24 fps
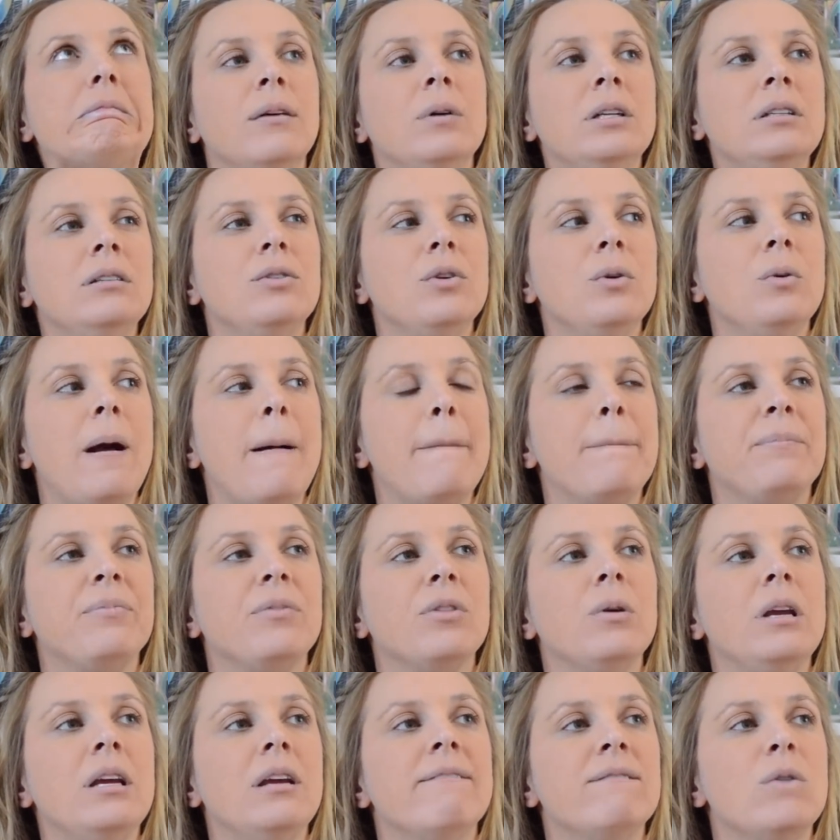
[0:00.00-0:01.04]
1, 2,
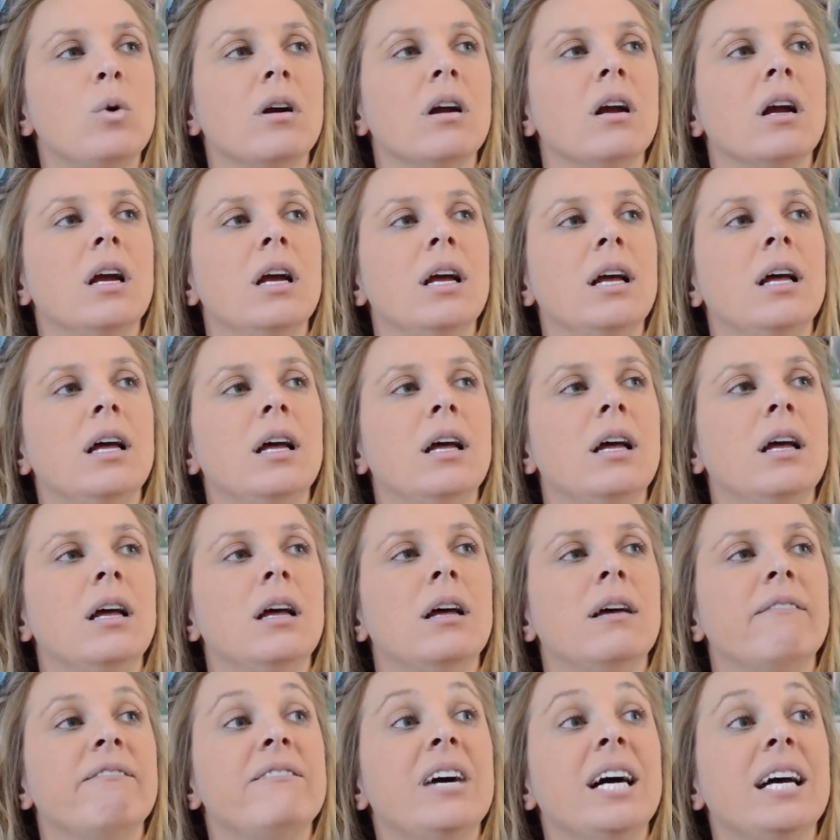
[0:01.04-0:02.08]
3, 4,
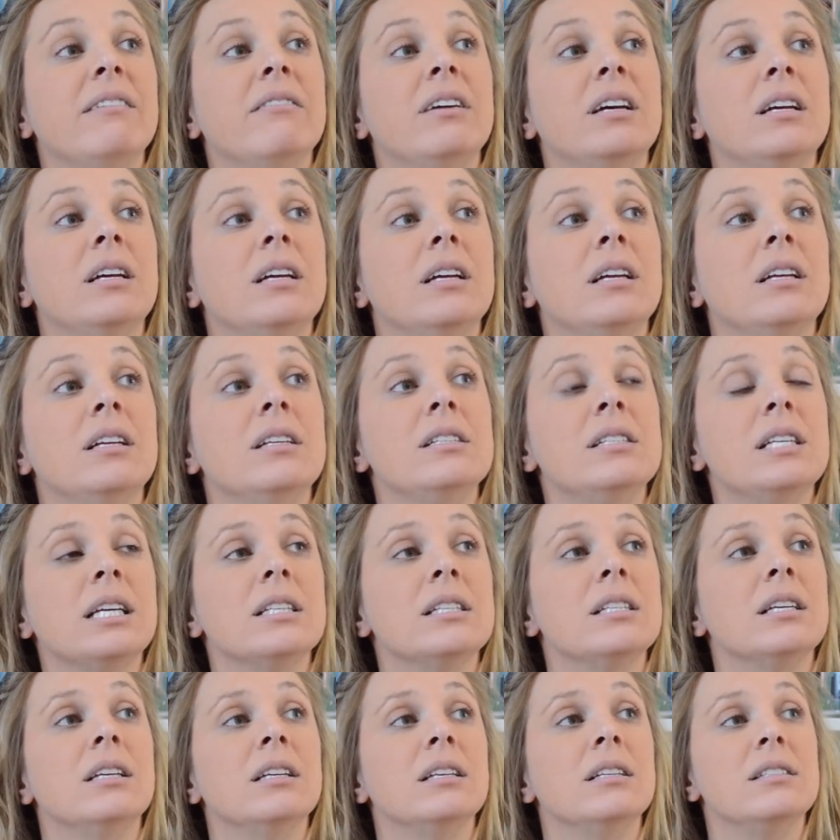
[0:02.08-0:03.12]
5, 6,
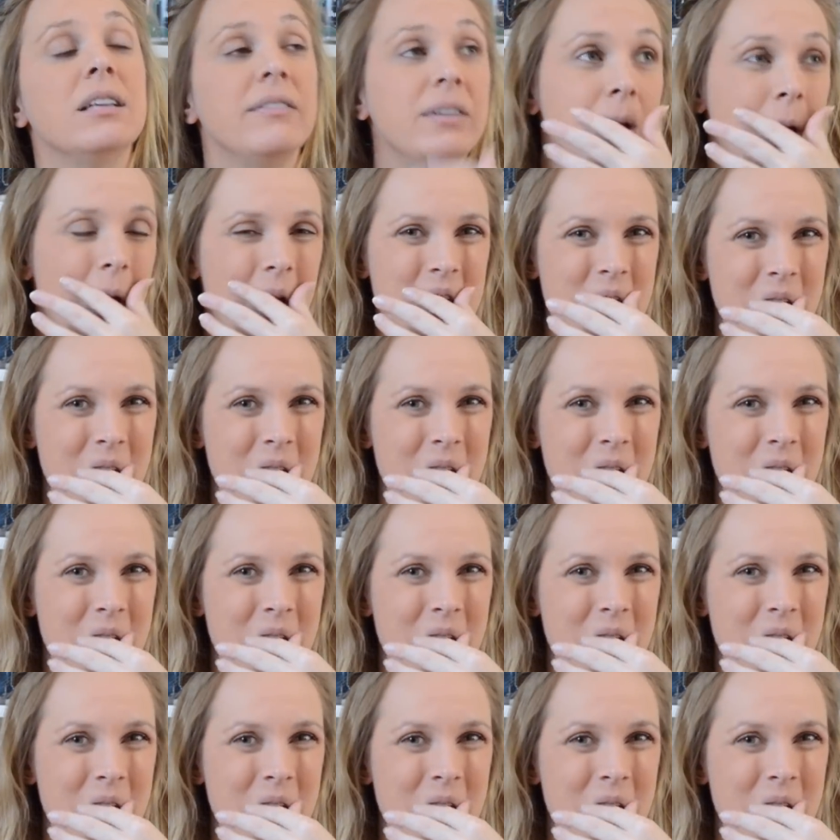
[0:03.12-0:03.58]
7, 8.